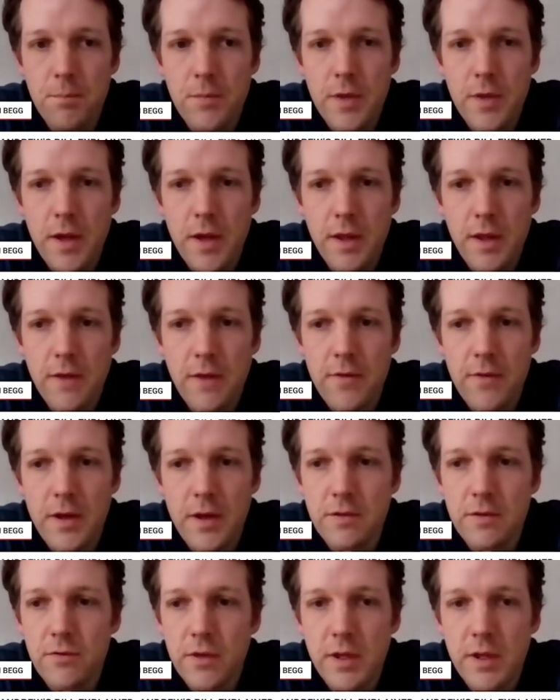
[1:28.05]

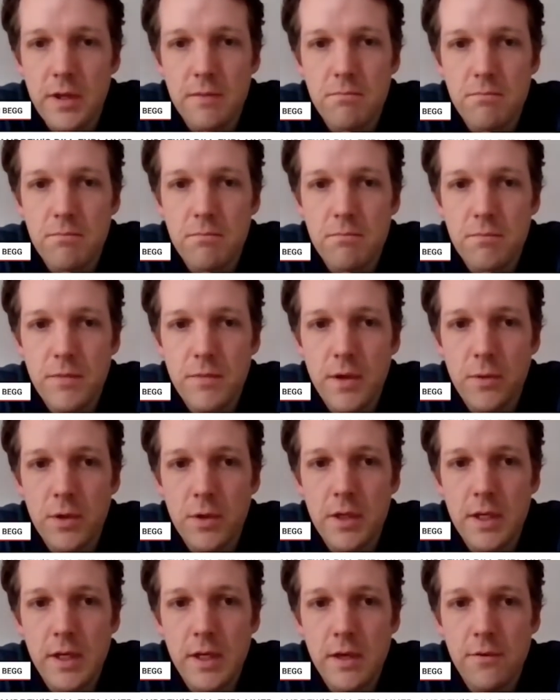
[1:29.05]
Effectively, it
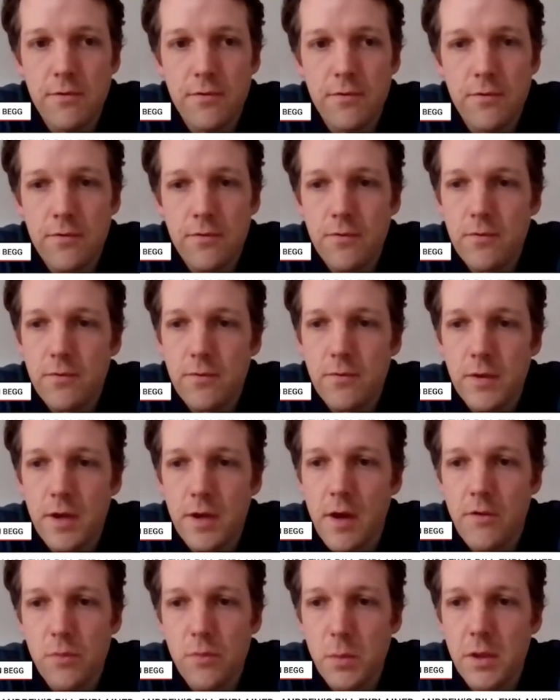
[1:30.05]
would give the
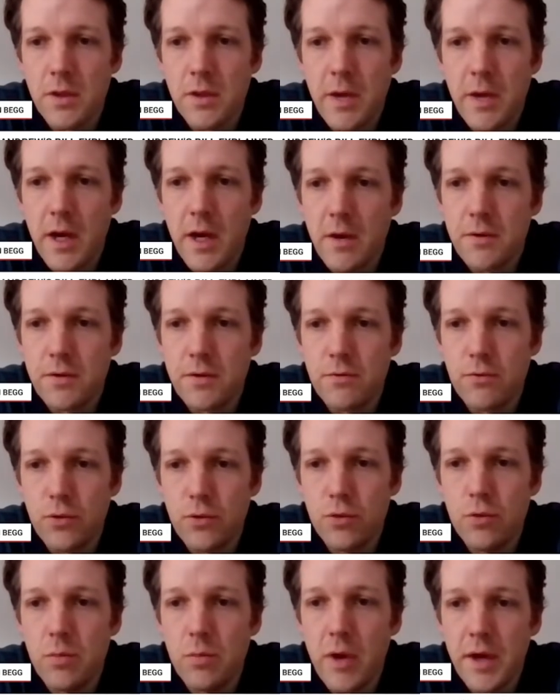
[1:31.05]
government the power to
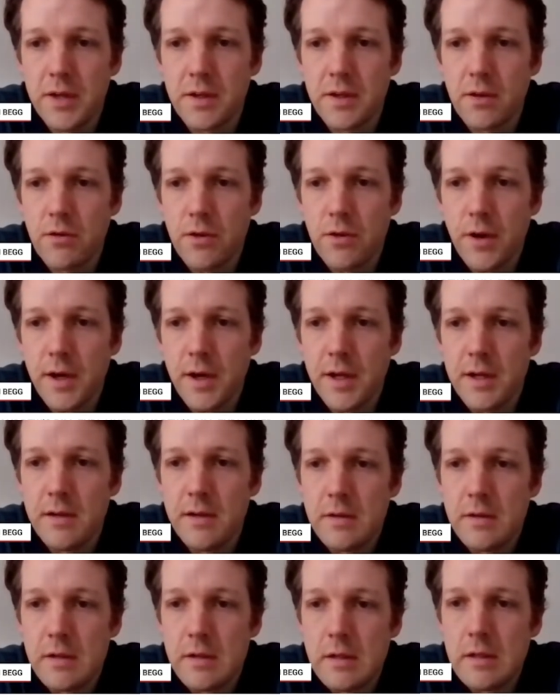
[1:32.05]
rule by decree
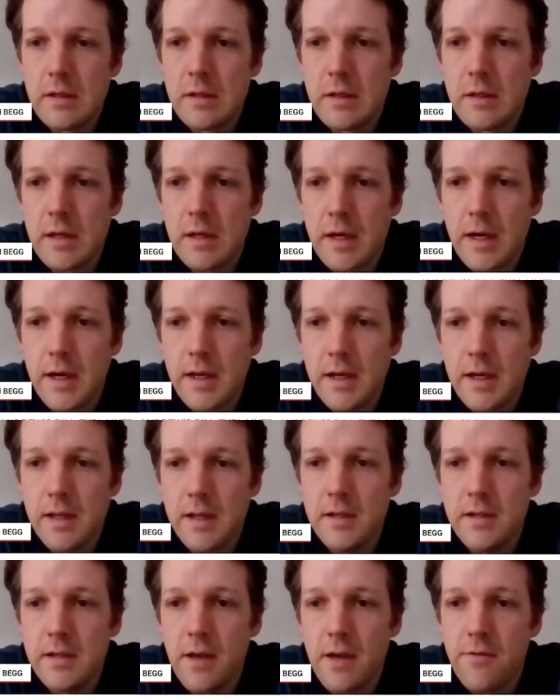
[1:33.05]

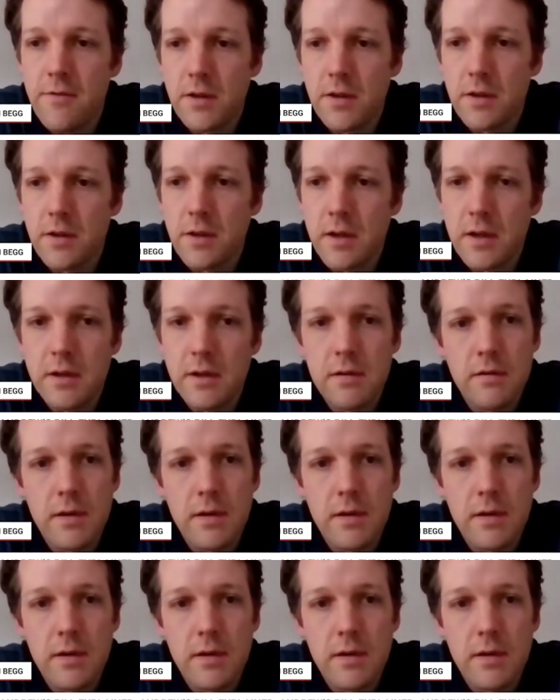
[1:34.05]
indefinitely.